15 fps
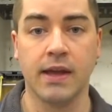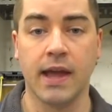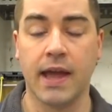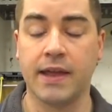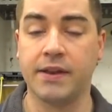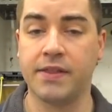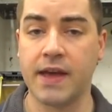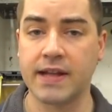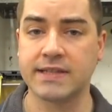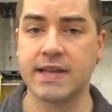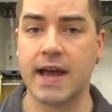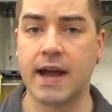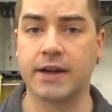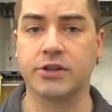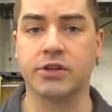And that's
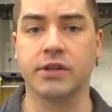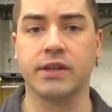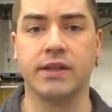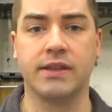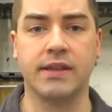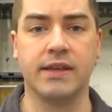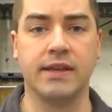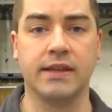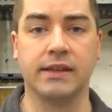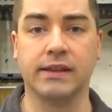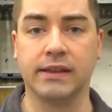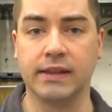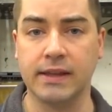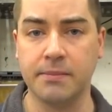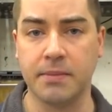actually the
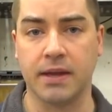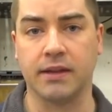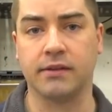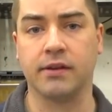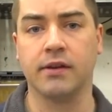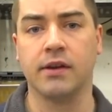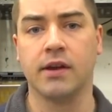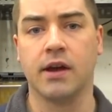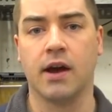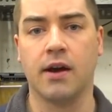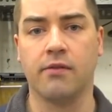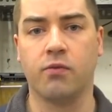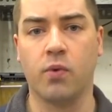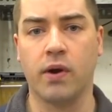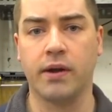limit
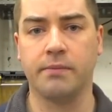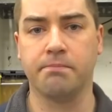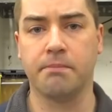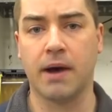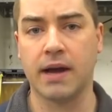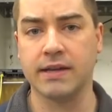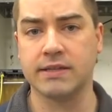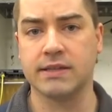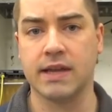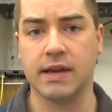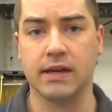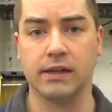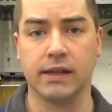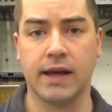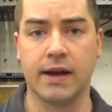of what my
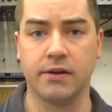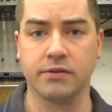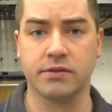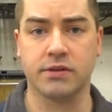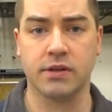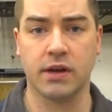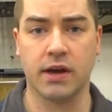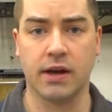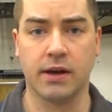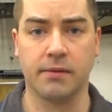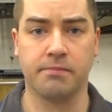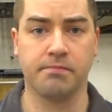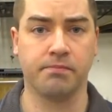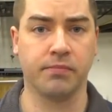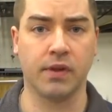state allows
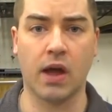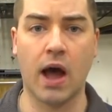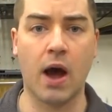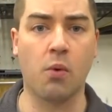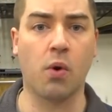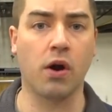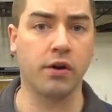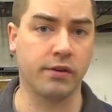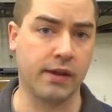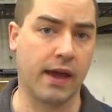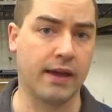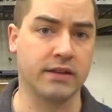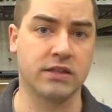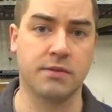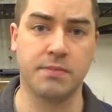hot water
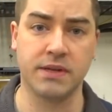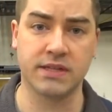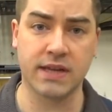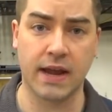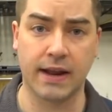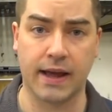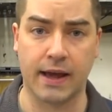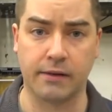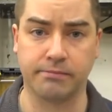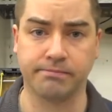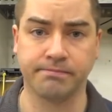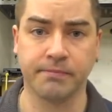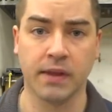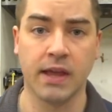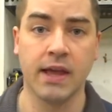tanks to be set at.
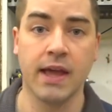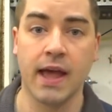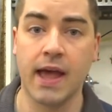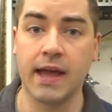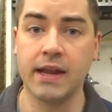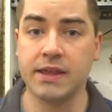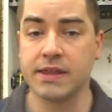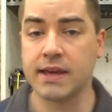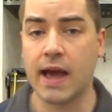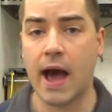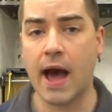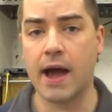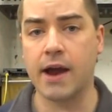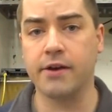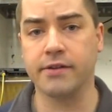Anything
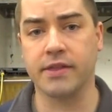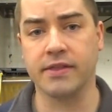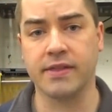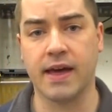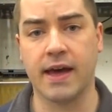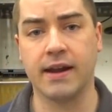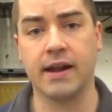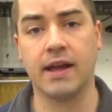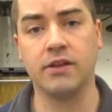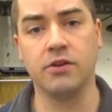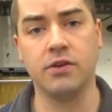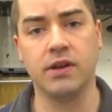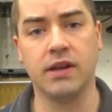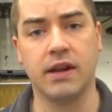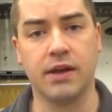higher than that, and you
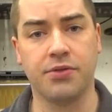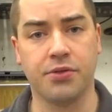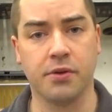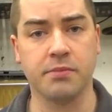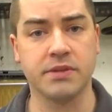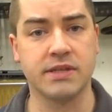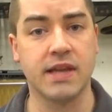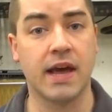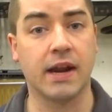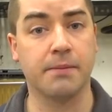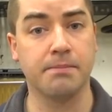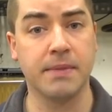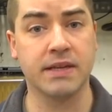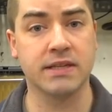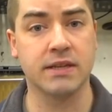need a thermostatic
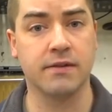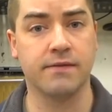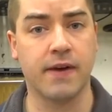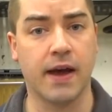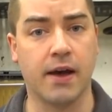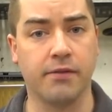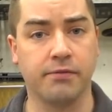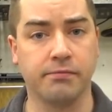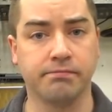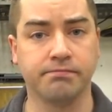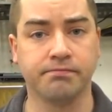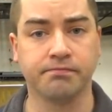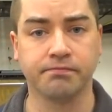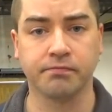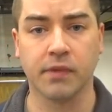mixing valve.
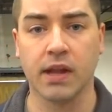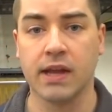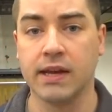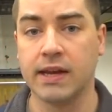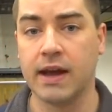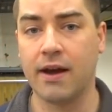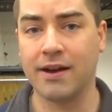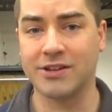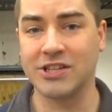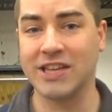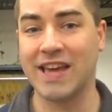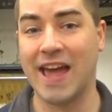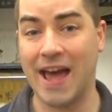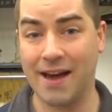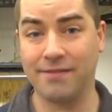Now, I actually
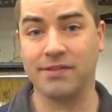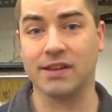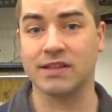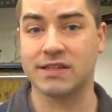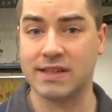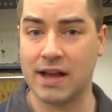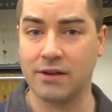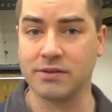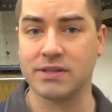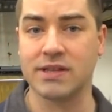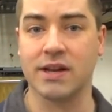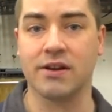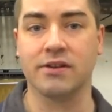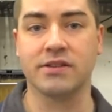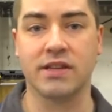have this
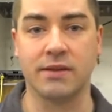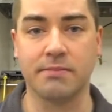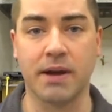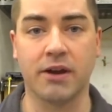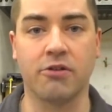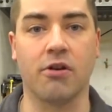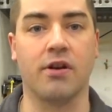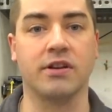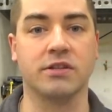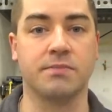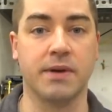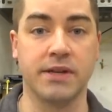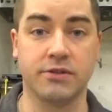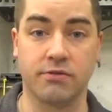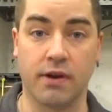downstairs in my crawl
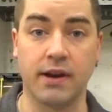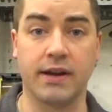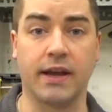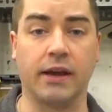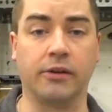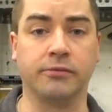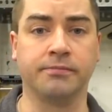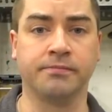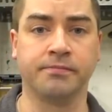space right now,